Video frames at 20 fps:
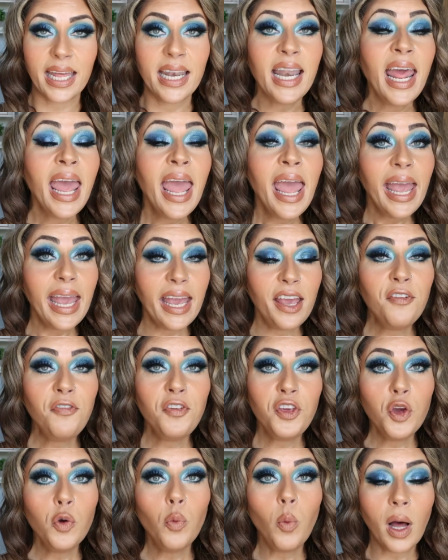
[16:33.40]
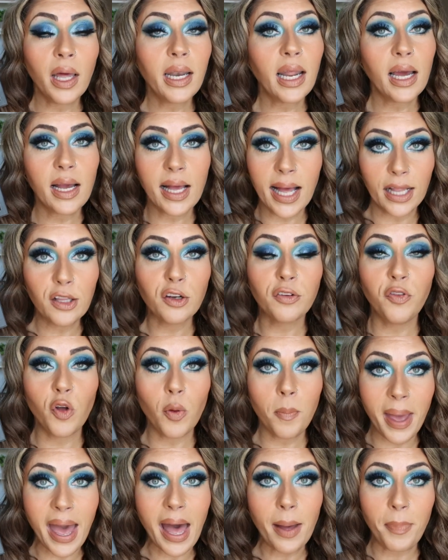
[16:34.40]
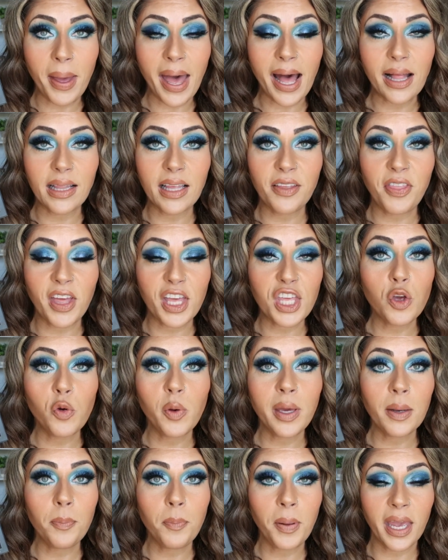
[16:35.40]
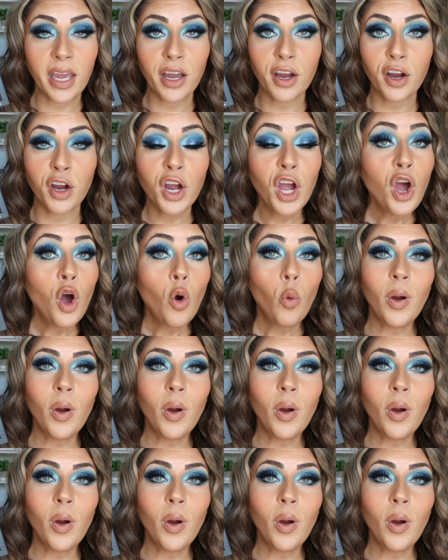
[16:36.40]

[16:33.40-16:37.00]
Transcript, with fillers: it. If you want a colorful matte palette that you can pair